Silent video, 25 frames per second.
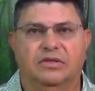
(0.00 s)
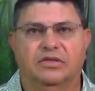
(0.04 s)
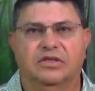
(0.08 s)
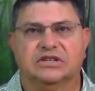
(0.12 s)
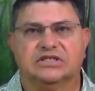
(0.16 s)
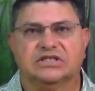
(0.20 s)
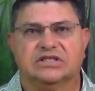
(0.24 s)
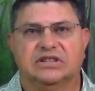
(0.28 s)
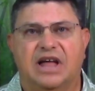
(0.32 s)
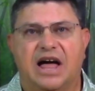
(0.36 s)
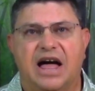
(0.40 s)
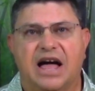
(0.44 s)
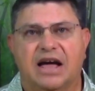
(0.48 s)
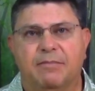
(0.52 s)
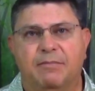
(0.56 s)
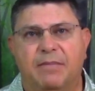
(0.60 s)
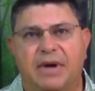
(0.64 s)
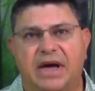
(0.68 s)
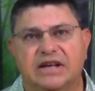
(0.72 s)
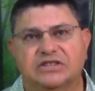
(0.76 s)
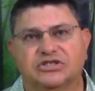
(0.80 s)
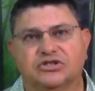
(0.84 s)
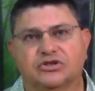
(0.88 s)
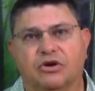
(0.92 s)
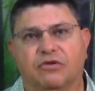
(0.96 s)
the
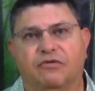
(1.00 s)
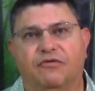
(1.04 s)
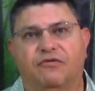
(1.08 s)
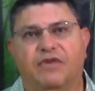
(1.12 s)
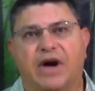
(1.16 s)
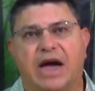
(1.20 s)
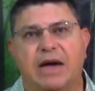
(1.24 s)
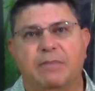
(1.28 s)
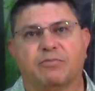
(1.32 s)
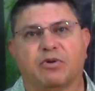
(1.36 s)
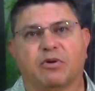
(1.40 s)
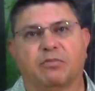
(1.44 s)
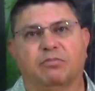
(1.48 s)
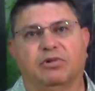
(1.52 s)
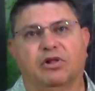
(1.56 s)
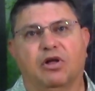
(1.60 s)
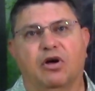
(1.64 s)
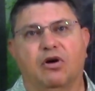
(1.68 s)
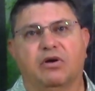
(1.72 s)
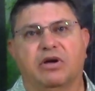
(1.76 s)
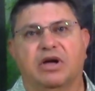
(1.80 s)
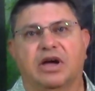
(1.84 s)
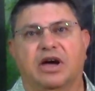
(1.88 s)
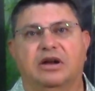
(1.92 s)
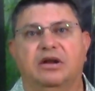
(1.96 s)
Slockmaster Viper
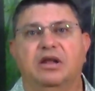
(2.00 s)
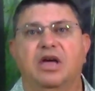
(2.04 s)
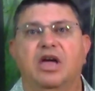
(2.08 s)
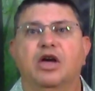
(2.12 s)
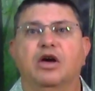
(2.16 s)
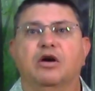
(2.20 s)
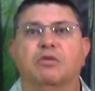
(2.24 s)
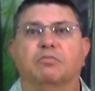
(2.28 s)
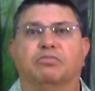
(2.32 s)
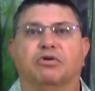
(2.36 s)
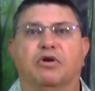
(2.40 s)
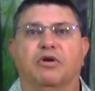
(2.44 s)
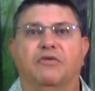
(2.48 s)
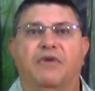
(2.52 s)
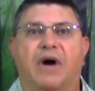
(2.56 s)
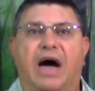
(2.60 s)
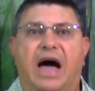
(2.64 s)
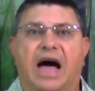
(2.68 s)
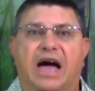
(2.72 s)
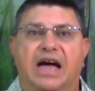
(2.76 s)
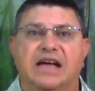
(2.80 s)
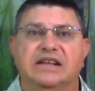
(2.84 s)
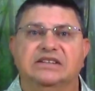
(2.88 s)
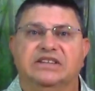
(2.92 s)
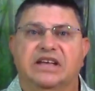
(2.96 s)
blowgun
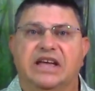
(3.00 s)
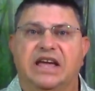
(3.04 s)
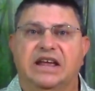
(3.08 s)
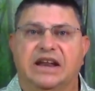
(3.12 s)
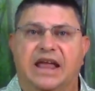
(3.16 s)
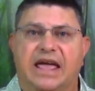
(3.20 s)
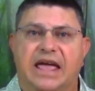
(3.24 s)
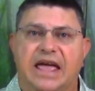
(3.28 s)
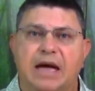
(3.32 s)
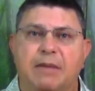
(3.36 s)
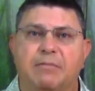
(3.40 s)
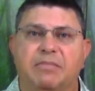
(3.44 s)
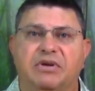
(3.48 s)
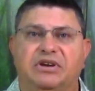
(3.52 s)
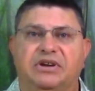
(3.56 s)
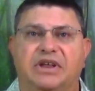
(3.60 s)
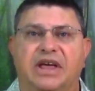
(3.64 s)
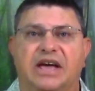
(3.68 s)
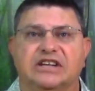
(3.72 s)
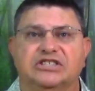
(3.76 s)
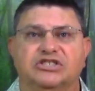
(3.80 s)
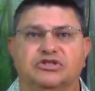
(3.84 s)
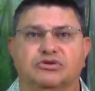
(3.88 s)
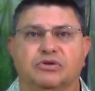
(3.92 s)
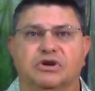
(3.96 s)
provides an
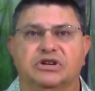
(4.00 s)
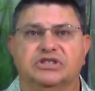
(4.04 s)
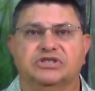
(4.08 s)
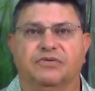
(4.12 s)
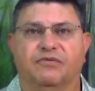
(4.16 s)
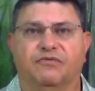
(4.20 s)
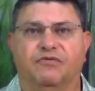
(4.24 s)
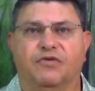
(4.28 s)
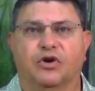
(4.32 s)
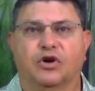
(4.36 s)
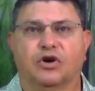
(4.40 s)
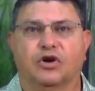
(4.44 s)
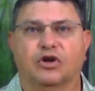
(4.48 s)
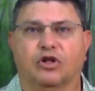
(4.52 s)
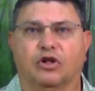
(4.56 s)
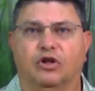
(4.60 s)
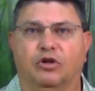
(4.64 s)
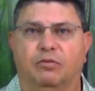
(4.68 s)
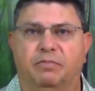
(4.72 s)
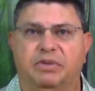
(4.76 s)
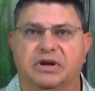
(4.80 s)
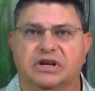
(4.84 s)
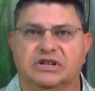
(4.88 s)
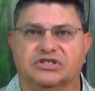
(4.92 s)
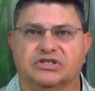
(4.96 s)
ambidextrous vertical
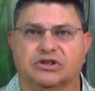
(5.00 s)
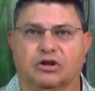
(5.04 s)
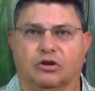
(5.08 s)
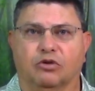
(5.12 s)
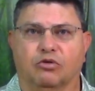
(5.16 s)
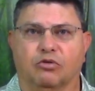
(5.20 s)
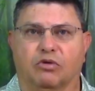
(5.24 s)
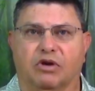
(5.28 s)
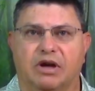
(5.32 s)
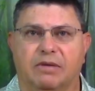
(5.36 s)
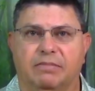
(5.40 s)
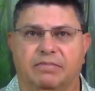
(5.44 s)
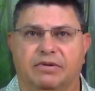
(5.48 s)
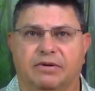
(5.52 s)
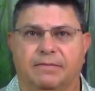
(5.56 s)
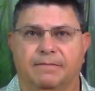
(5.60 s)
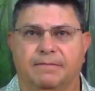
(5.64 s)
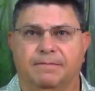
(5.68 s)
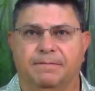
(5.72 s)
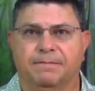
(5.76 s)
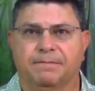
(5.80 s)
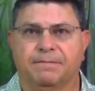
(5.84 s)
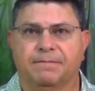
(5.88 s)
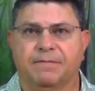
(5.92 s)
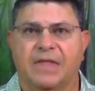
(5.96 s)
pistol grip.
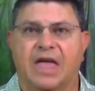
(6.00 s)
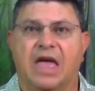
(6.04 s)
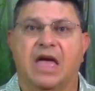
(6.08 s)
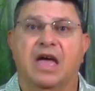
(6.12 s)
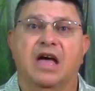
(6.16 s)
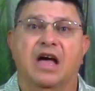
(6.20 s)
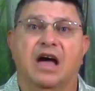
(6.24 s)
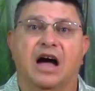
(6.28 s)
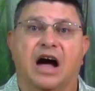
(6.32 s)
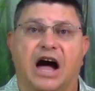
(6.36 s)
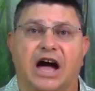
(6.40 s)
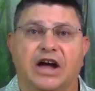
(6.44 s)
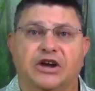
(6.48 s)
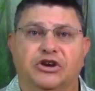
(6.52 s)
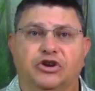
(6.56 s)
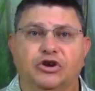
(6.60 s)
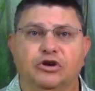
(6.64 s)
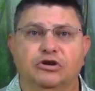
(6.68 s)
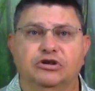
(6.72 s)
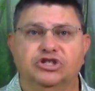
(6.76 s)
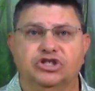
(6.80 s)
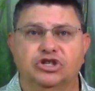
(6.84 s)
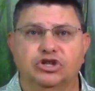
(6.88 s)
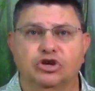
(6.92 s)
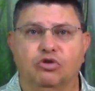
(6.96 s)
I
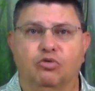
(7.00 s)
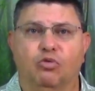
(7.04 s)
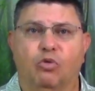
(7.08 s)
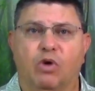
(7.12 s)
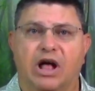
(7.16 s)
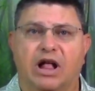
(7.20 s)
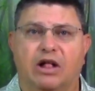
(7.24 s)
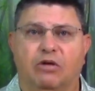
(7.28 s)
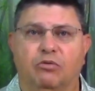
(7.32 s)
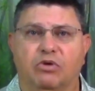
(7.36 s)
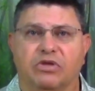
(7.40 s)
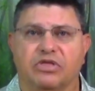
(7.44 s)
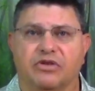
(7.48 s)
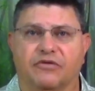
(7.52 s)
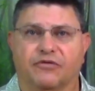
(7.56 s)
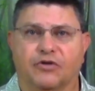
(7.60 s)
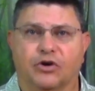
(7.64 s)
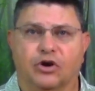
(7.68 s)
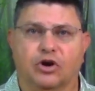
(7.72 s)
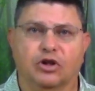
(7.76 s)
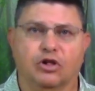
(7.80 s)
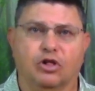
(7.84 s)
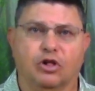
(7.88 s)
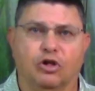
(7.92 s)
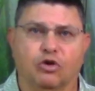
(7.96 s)
do shoot well with a
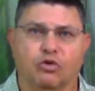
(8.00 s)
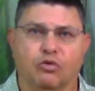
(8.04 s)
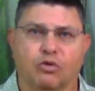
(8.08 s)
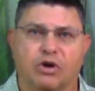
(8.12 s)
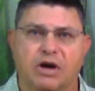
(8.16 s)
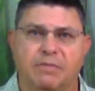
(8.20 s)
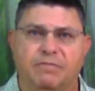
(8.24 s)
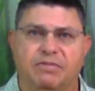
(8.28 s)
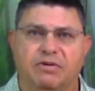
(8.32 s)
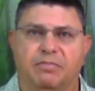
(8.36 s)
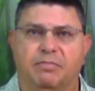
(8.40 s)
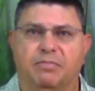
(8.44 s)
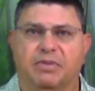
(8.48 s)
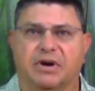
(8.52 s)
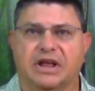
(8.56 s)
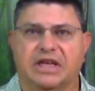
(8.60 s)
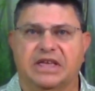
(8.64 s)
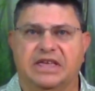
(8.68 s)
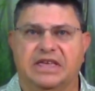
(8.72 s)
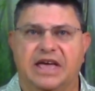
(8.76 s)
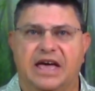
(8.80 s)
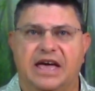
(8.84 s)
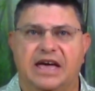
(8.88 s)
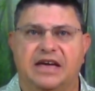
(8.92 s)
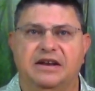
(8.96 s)
vertical grip, but
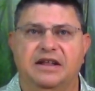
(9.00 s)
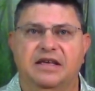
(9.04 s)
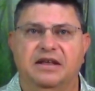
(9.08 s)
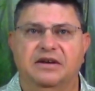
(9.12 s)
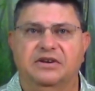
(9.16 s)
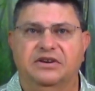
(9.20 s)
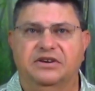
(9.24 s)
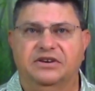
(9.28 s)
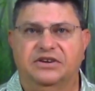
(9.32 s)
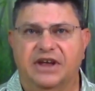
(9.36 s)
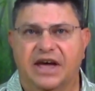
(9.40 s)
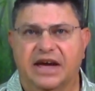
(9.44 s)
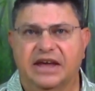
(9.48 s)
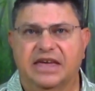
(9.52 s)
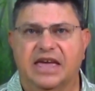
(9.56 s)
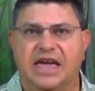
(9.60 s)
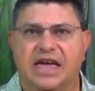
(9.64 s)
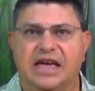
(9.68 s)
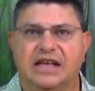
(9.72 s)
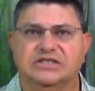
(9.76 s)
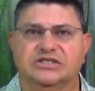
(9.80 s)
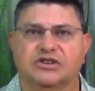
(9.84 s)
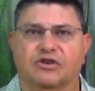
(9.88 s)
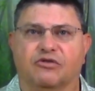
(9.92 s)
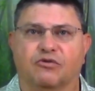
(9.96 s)
again,
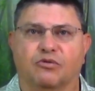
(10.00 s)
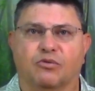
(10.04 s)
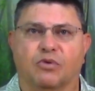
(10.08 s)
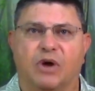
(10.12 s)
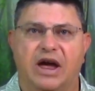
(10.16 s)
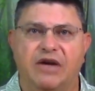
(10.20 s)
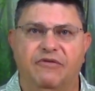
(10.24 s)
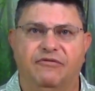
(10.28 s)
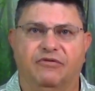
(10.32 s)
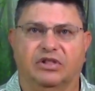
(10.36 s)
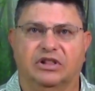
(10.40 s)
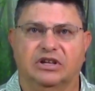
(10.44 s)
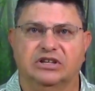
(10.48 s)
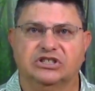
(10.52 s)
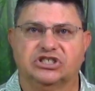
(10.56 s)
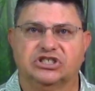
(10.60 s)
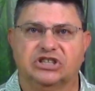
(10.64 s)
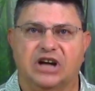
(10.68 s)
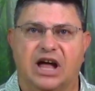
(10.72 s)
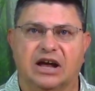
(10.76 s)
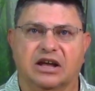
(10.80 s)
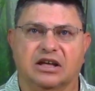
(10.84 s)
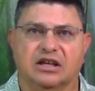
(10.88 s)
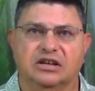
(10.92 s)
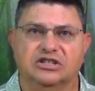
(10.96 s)
decades of rifle and
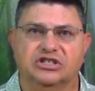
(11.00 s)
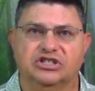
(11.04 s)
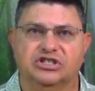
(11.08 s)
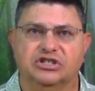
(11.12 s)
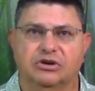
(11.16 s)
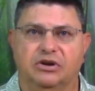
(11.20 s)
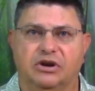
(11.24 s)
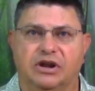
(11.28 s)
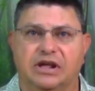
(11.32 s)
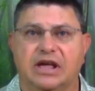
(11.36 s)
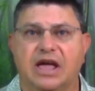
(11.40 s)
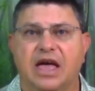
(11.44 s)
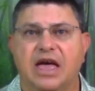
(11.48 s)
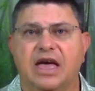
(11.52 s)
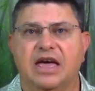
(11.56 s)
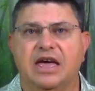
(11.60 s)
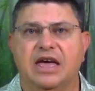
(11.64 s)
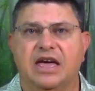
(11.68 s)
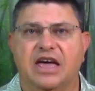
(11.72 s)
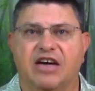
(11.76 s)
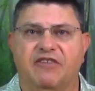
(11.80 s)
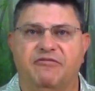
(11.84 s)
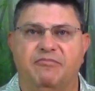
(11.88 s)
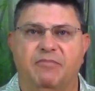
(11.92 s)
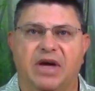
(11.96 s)
shotgun shooting
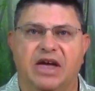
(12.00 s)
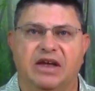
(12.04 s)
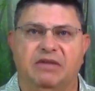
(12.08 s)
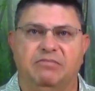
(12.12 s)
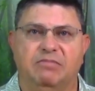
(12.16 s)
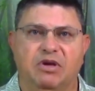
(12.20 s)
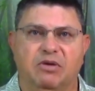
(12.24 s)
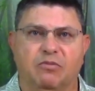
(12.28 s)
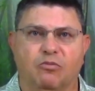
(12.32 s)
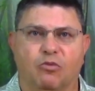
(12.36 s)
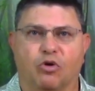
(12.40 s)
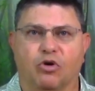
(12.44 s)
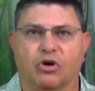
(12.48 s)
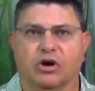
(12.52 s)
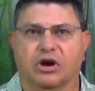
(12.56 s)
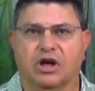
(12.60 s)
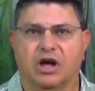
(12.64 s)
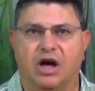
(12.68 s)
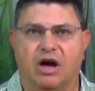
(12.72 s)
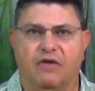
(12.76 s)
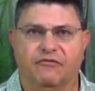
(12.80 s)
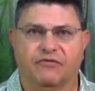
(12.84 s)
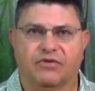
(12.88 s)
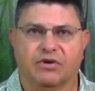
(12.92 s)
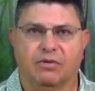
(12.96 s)
have made me more
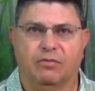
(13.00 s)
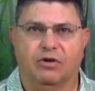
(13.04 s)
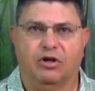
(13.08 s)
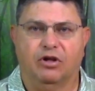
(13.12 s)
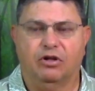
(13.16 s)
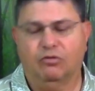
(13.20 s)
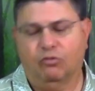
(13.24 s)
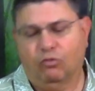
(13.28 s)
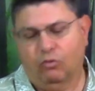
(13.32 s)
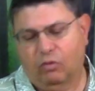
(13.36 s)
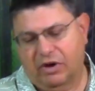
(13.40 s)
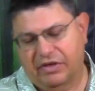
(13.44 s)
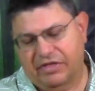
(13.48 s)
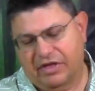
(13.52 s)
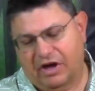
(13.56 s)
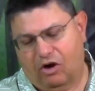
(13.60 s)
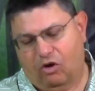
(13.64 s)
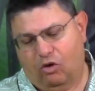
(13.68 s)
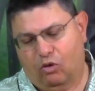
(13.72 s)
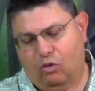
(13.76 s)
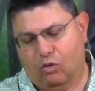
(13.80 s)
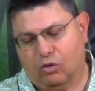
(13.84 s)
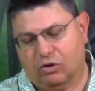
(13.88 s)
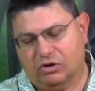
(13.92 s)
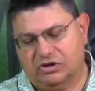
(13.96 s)
comfortable with a
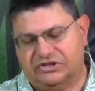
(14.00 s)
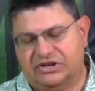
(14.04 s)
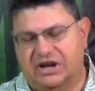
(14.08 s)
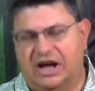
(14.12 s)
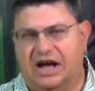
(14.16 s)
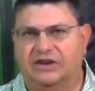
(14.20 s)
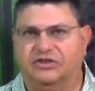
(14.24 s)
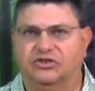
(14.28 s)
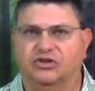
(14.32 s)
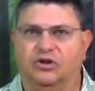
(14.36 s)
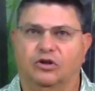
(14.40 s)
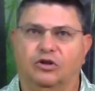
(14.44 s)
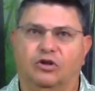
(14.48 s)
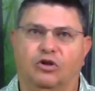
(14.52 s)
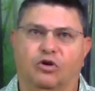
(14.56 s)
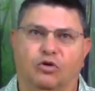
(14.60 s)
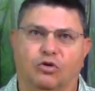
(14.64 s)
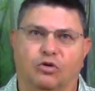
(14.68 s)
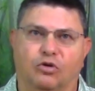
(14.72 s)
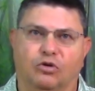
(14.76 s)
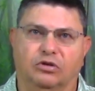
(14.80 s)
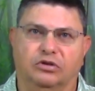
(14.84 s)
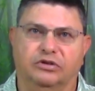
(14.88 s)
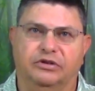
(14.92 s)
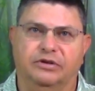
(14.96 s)
horizontal
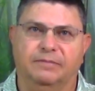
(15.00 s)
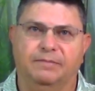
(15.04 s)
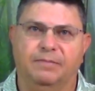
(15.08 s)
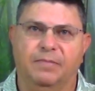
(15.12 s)
hold.